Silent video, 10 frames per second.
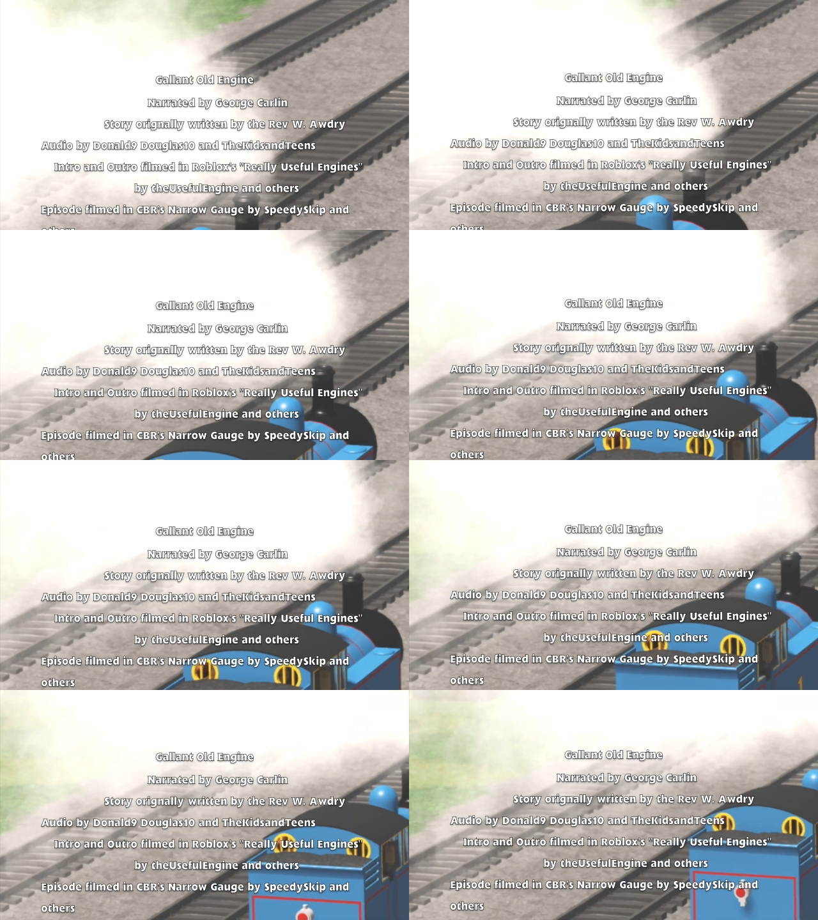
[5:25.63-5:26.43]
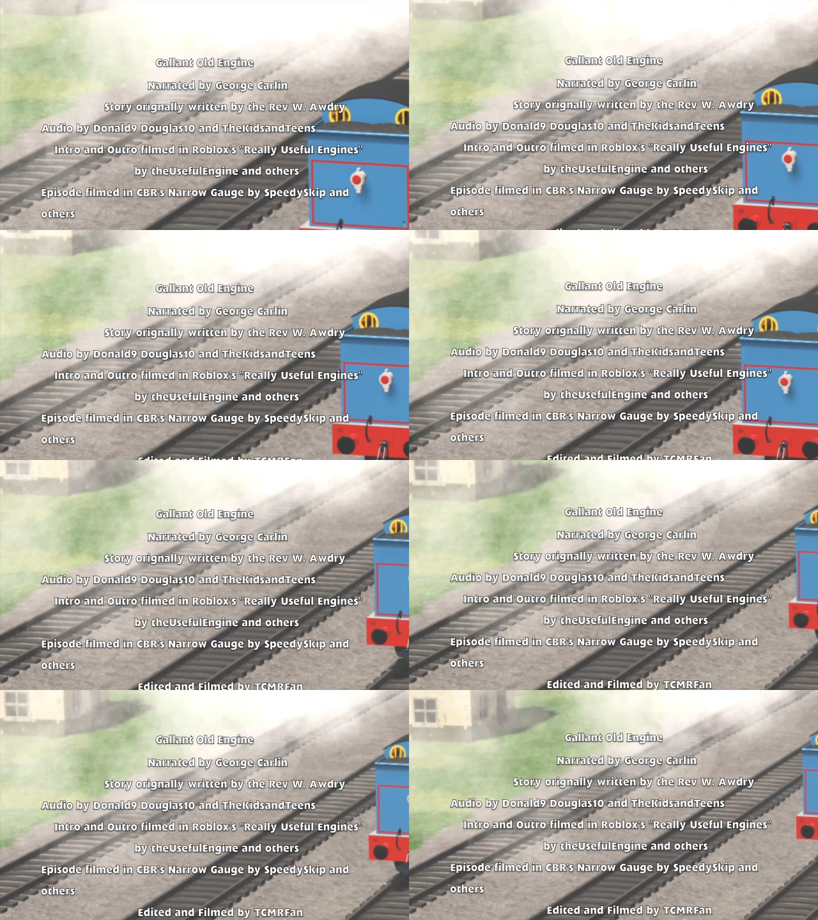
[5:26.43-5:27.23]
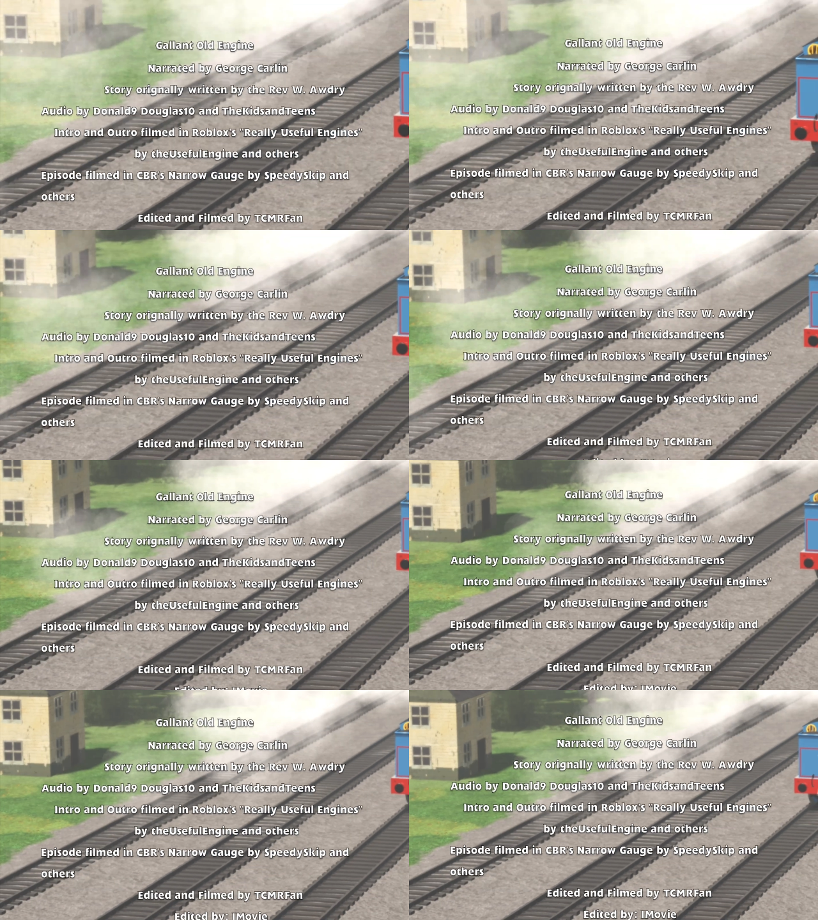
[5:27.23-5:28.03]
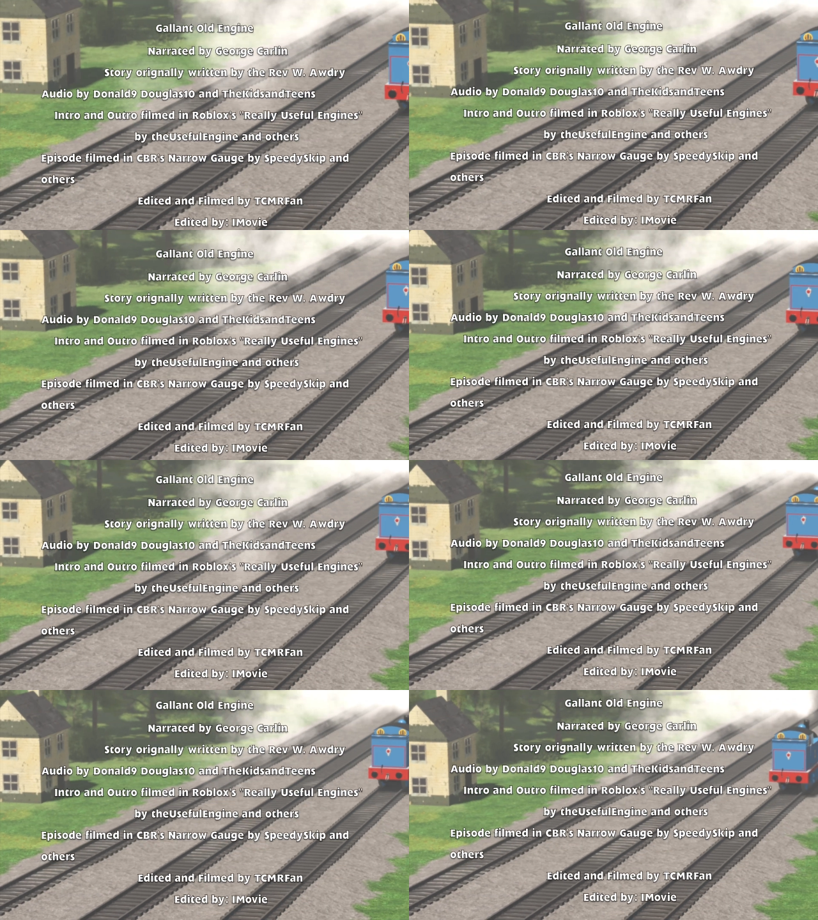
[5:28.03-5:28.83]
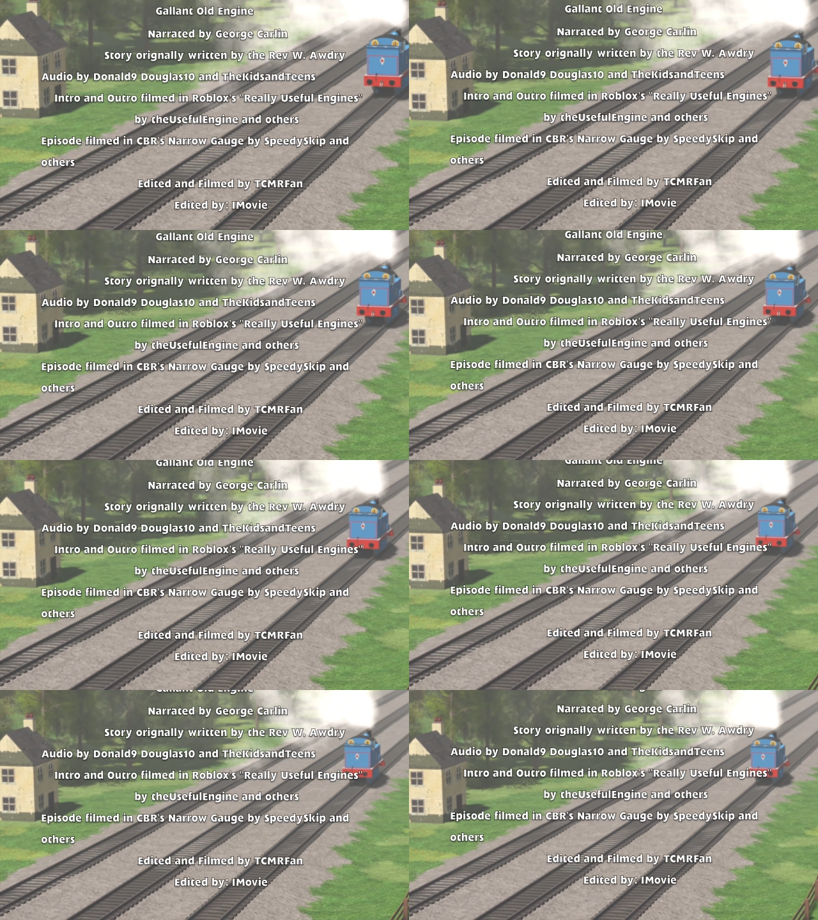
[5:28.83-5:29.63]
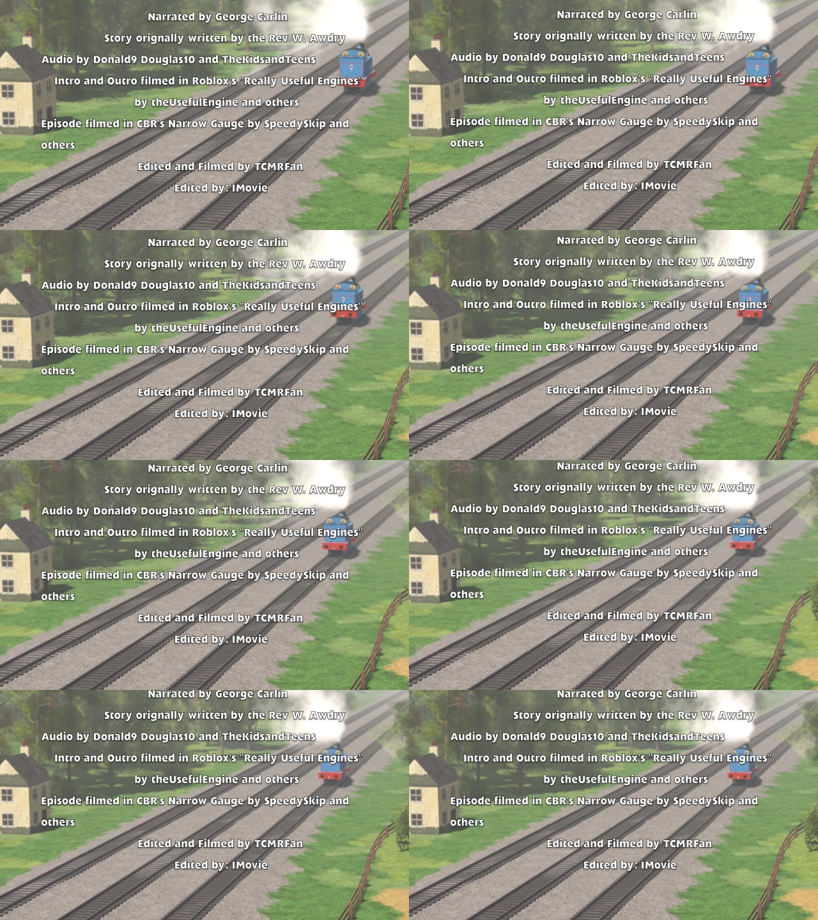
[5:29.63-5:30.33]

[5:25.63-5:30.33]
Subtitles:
Nobody's mouth can be seen.